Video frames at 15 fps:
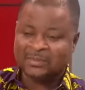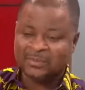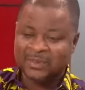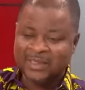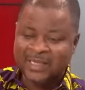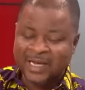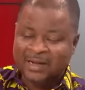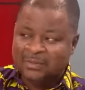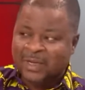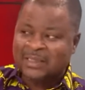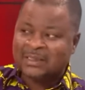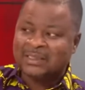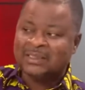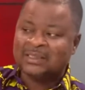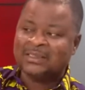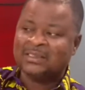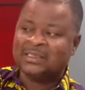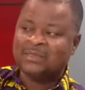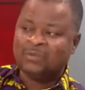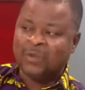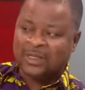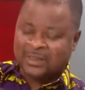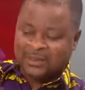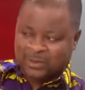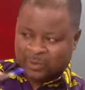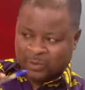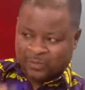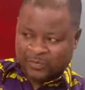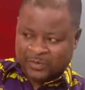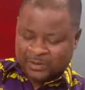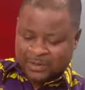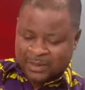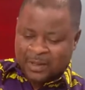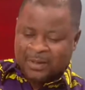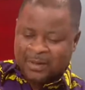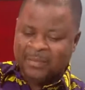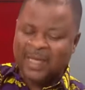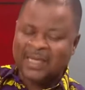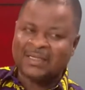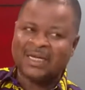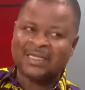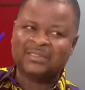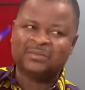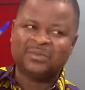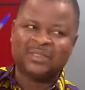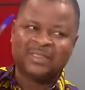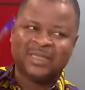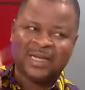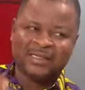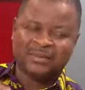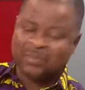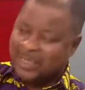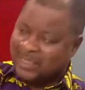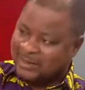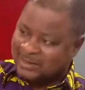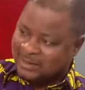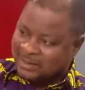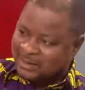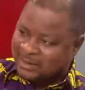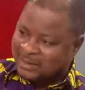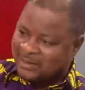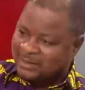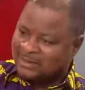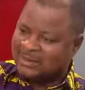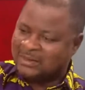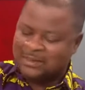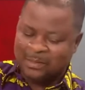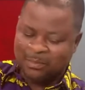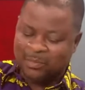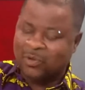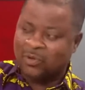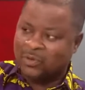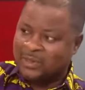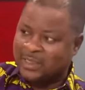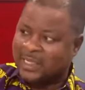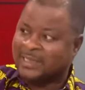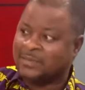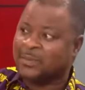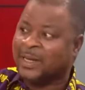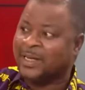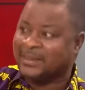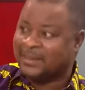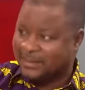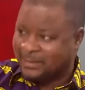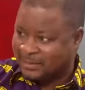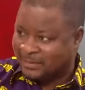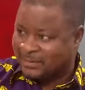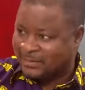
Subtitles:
It has been 9 months since he went into office, but it hasn't been 9 months since the board expired.